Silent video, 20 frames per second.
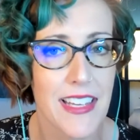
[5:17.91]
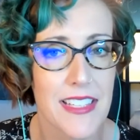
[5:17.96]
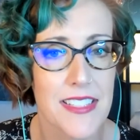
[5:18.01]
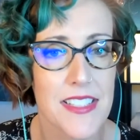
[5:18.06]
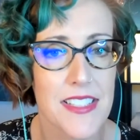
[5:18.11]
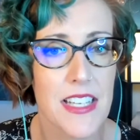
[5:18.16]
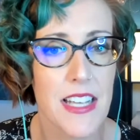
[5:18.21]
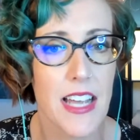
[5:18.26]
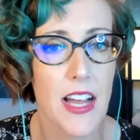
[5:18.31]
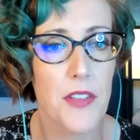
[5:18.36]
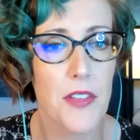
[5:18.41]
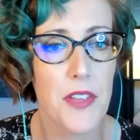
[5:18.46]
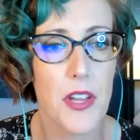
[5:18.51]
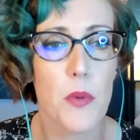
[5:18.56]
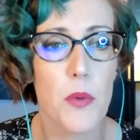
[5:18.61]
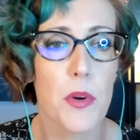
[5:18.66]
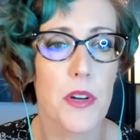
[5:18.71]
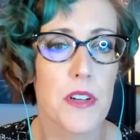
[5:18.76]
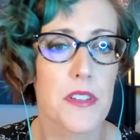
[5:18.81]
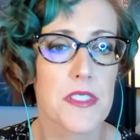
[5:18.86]
See,
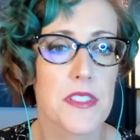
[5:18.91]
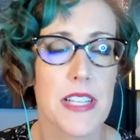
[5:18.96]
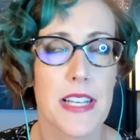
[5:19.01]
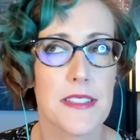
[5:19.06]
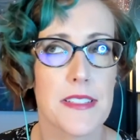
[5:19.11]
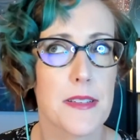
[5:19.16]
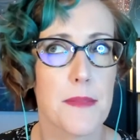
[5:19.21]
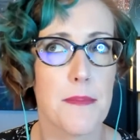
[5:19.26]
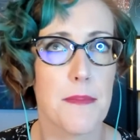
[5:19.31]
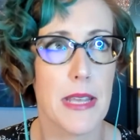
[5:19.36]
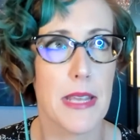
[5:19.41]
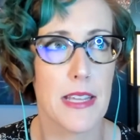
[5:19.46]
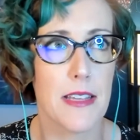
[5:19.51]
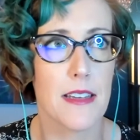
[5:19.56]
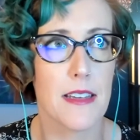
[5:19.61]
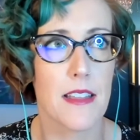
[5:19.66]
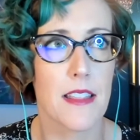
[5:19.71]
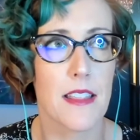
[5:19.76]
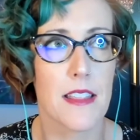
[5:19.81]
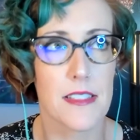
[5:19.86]
healthcare workers tend to
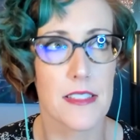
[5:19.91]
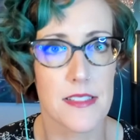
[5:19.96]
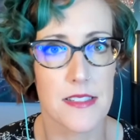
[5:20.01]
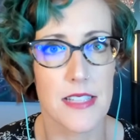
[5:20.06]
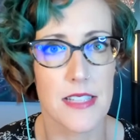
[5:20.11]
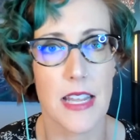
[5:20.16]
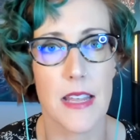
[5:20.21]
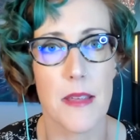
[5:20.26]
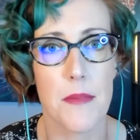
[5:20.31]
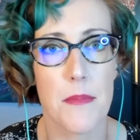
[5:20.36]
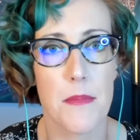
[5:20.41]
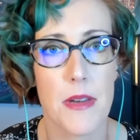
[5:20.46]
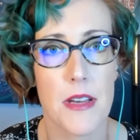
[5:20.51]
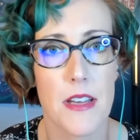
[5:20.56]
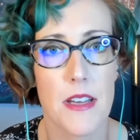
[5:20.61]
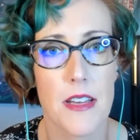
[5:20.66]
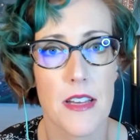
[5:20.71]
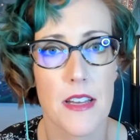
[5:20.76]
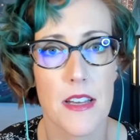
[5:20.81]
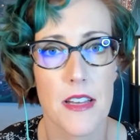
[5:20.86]
make the same
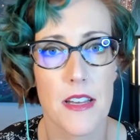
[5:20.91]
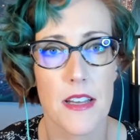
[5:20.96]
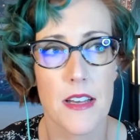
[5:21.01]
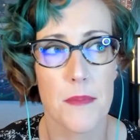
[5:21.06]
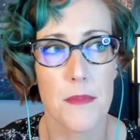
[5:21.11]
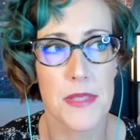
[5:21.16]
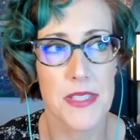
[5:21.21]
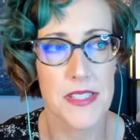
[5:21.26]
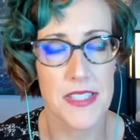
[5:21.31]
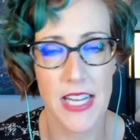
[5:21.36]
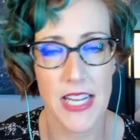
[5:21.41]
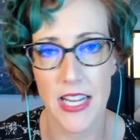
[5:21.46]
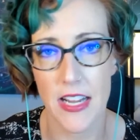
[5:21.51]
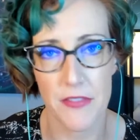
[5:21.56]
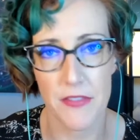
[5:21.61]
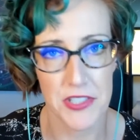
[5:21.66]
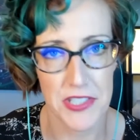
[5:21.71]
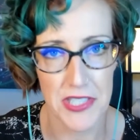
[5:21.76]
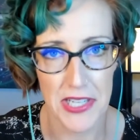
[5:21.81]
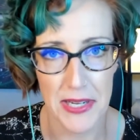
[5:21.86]
mistake
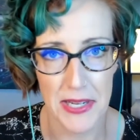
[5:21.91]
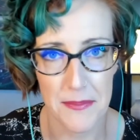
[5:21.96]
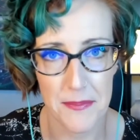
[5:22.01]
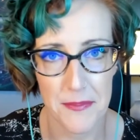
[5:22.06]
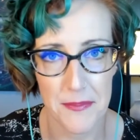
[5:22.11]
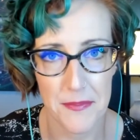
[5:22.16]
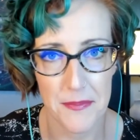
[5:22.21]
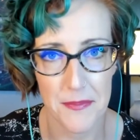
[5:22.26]
every time.